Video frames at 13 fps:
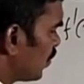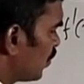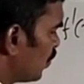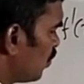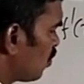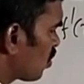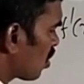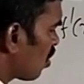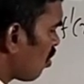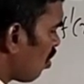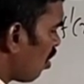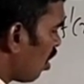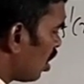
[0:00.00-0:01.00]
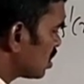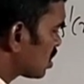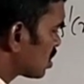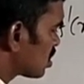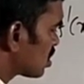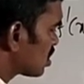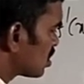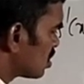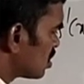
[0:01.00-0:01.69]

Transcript: 2 cos